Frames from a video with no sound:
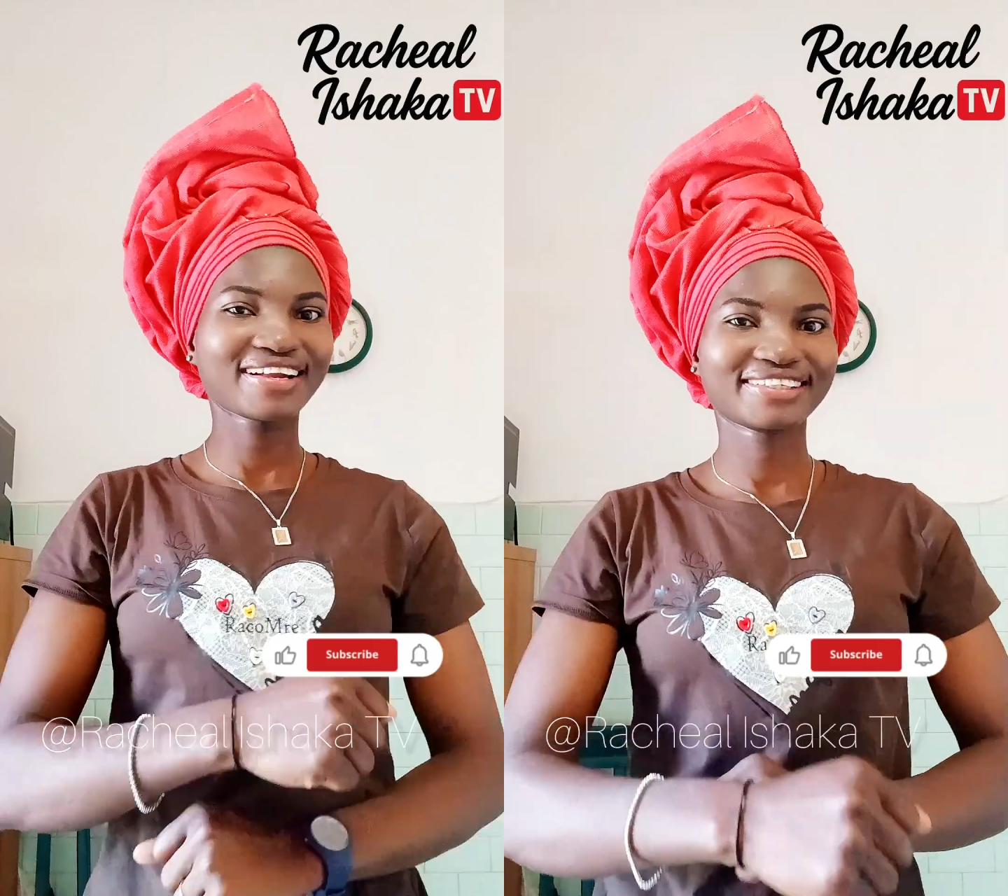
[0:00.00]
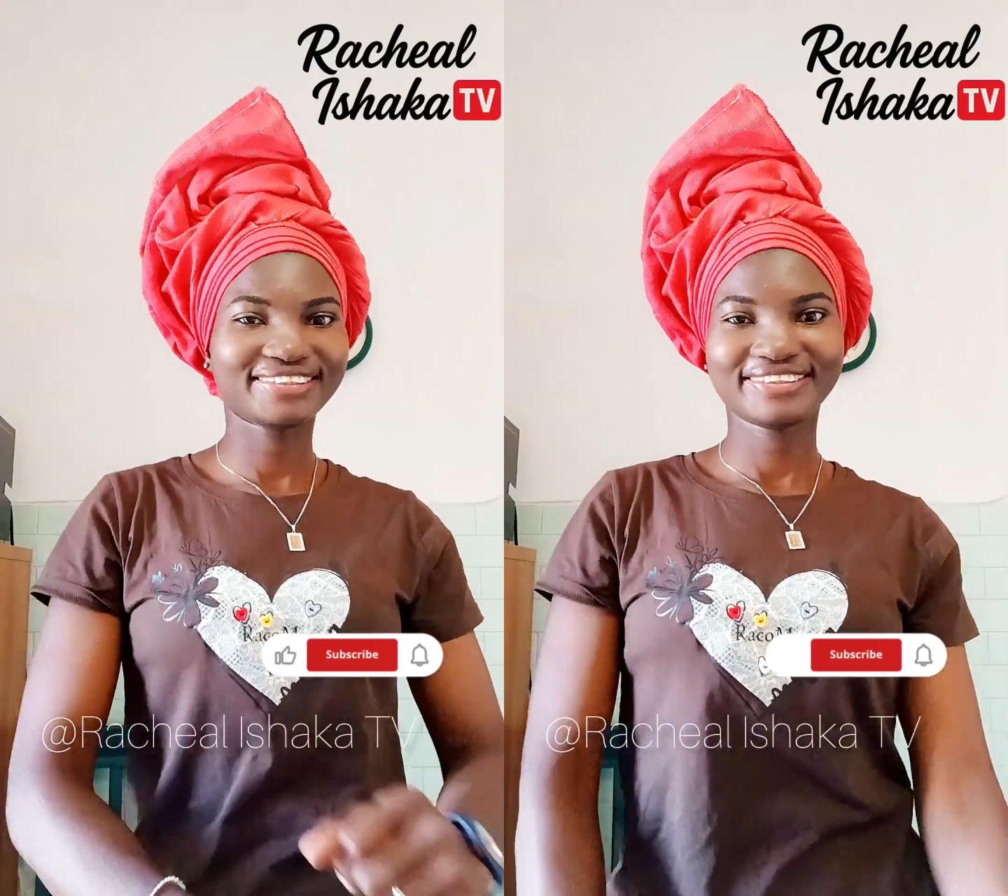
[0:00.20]

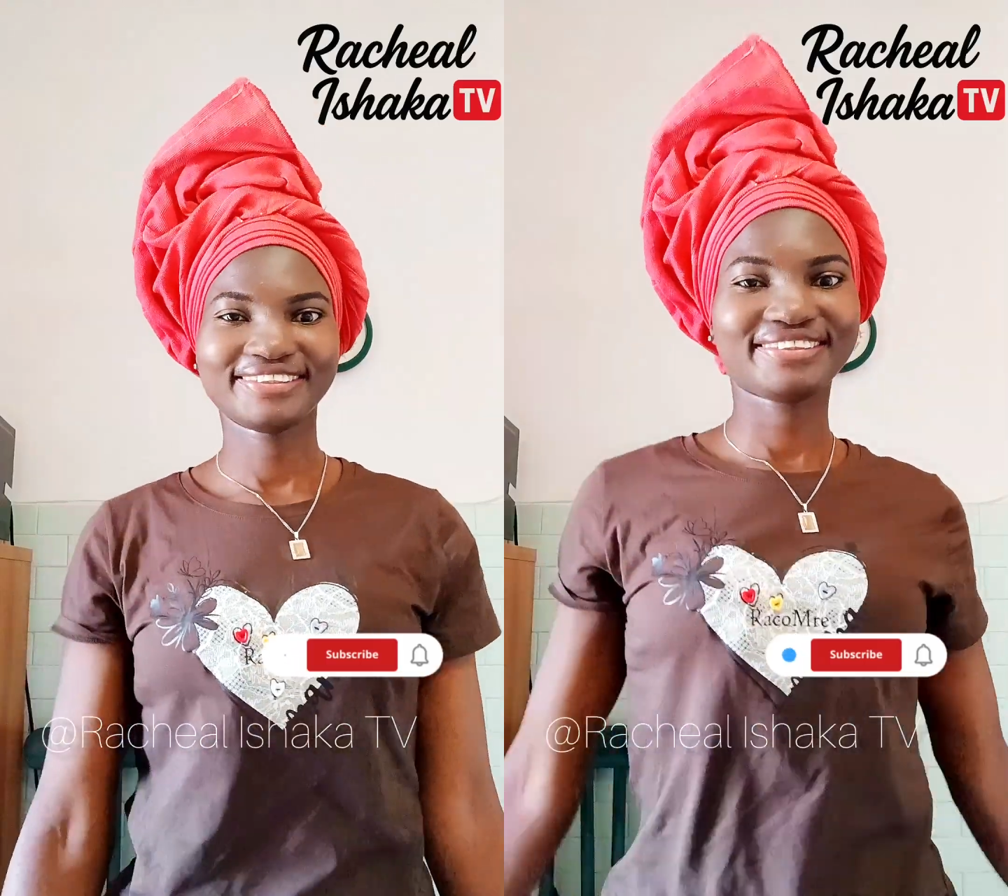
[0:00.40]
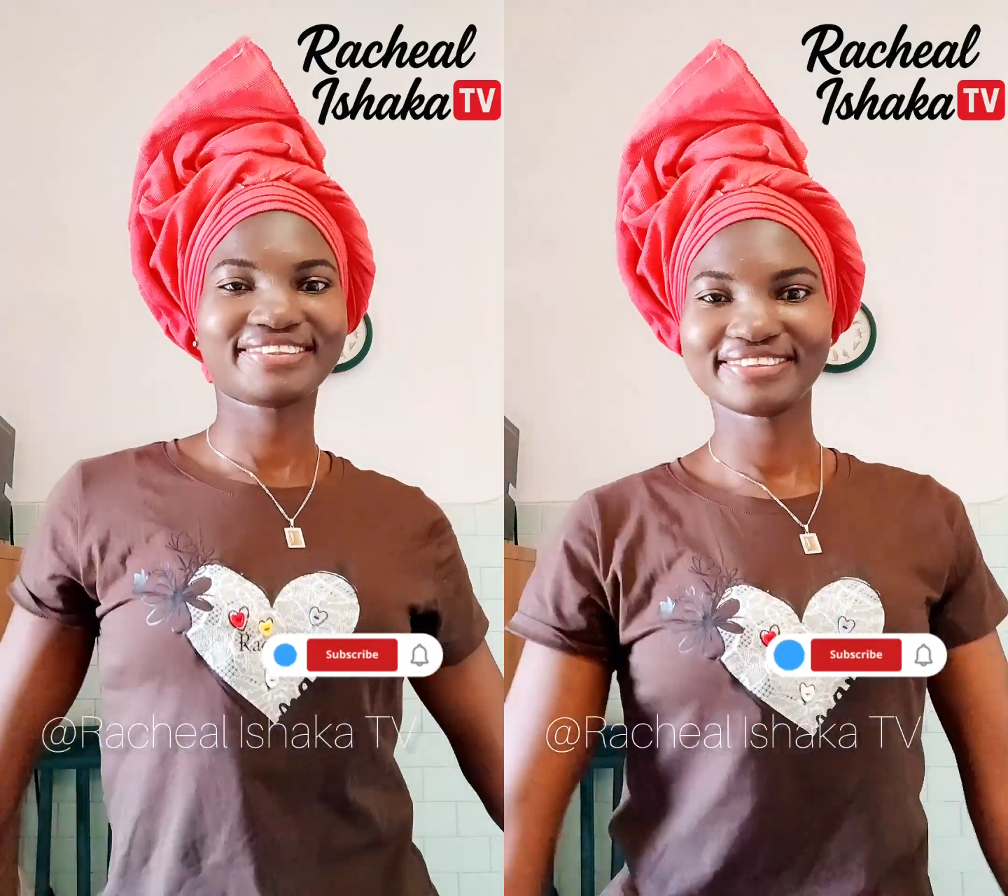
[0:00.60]
be able
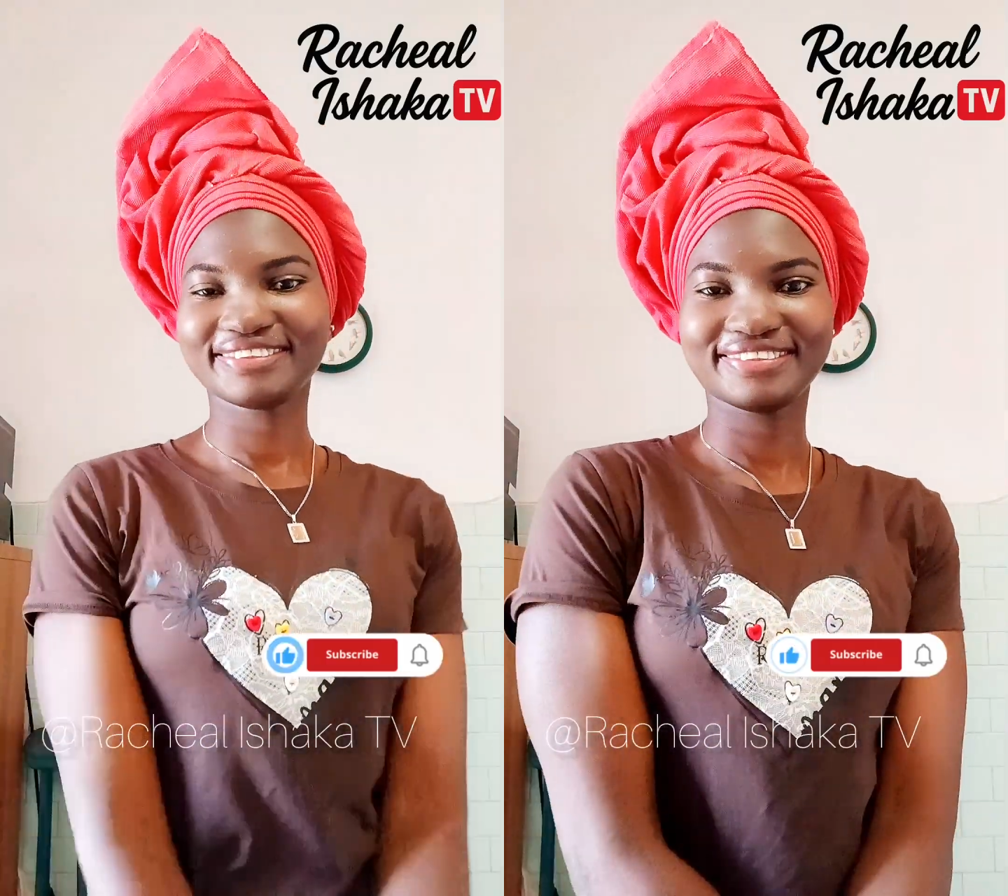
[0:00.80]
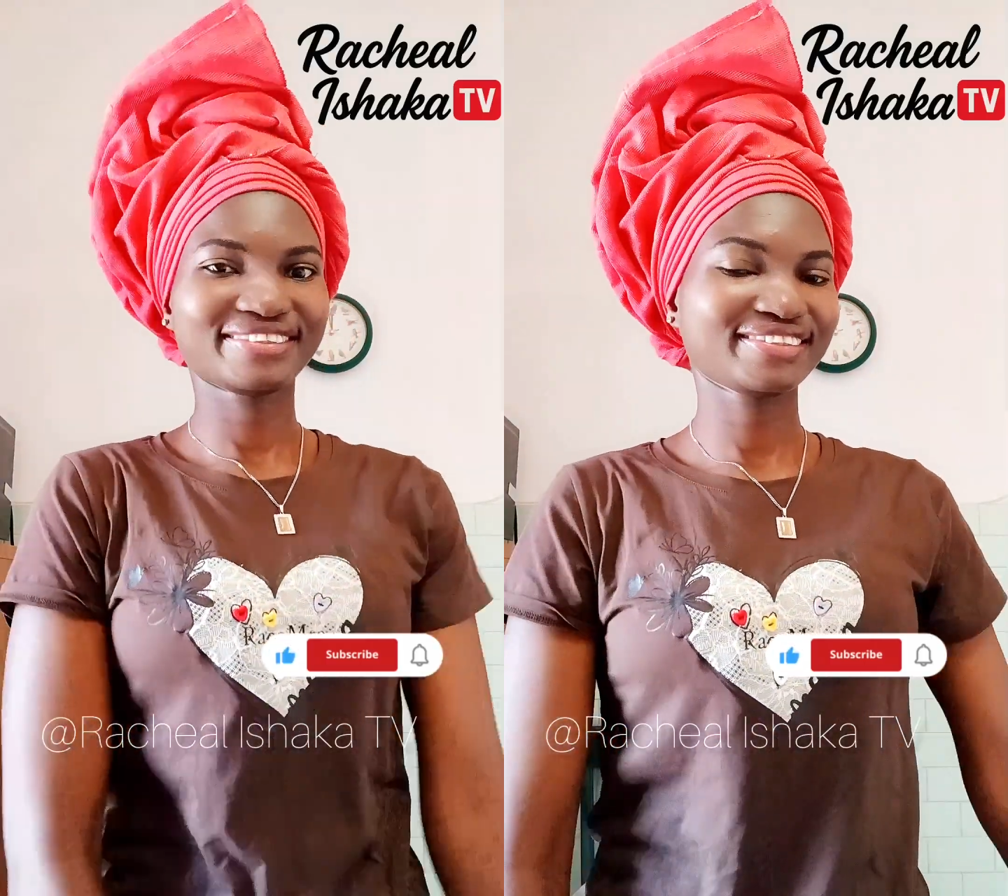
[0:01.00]
to do
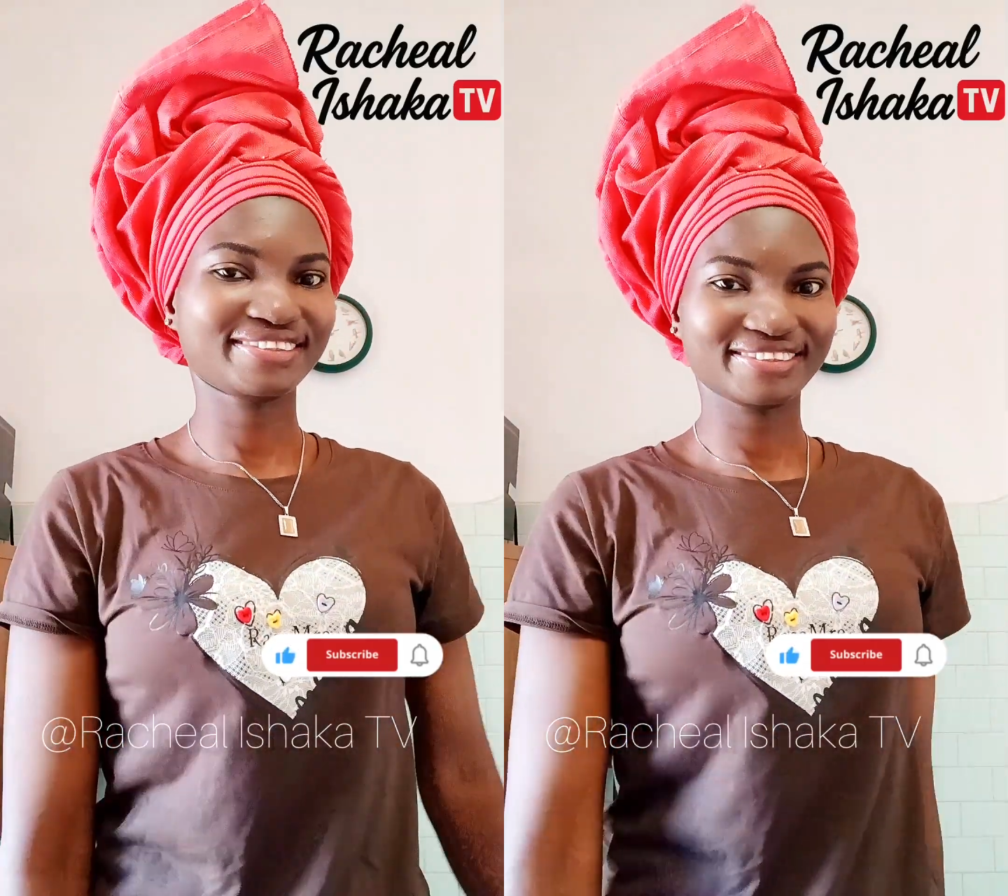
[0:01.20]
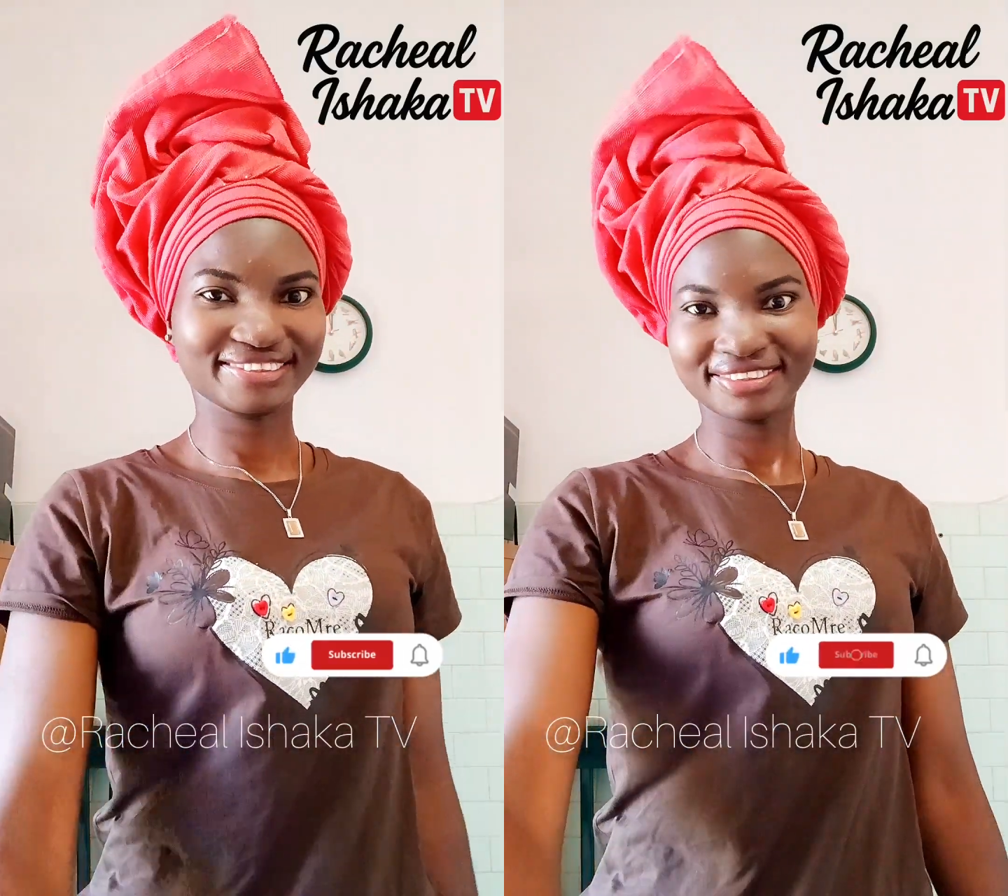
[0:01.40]
their own
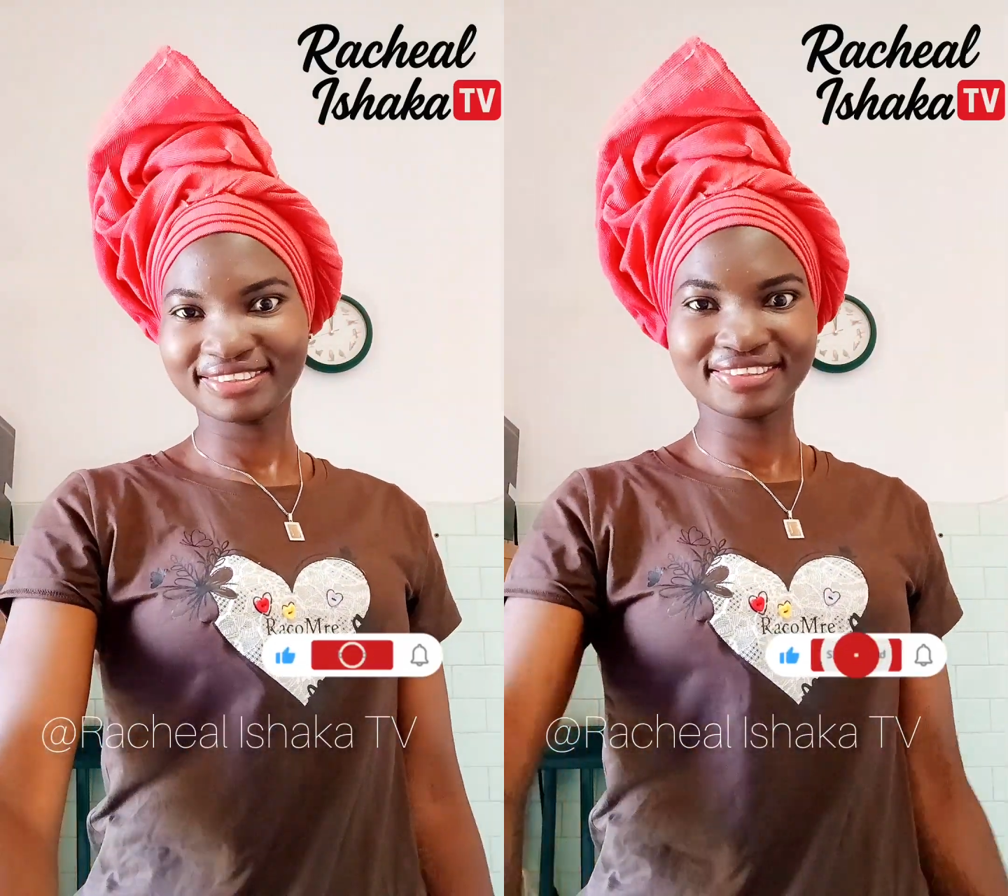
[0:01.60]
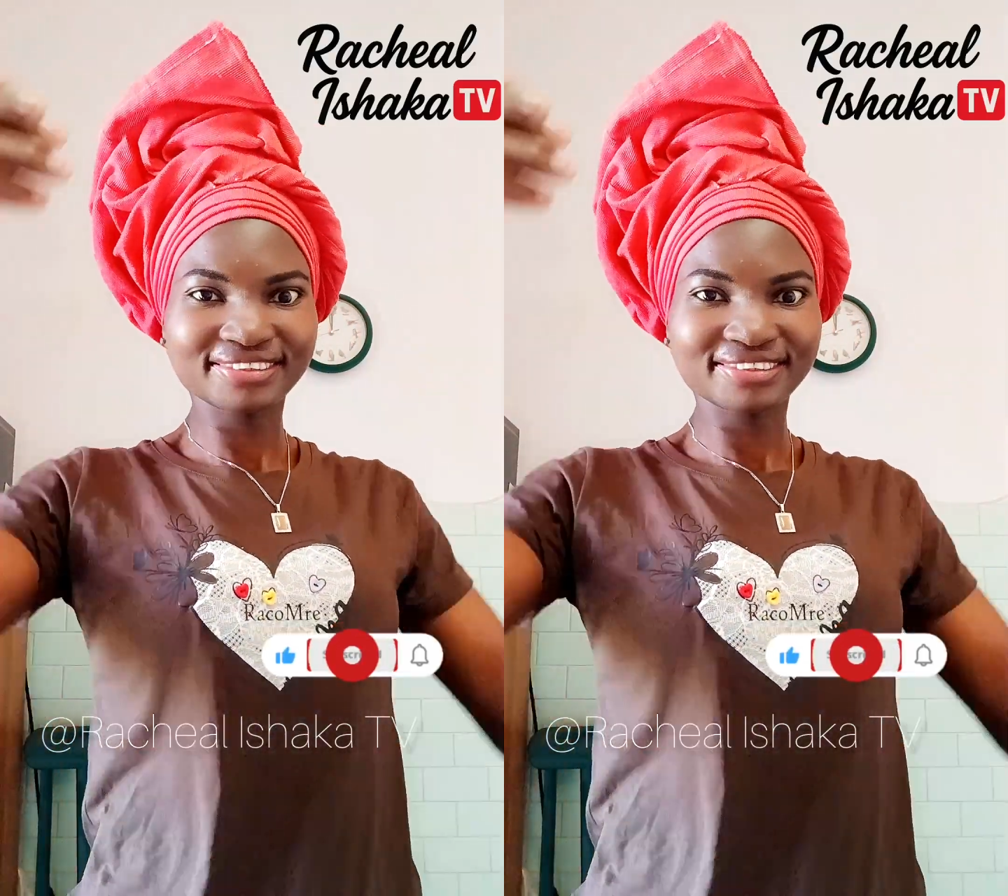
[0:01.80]
as well,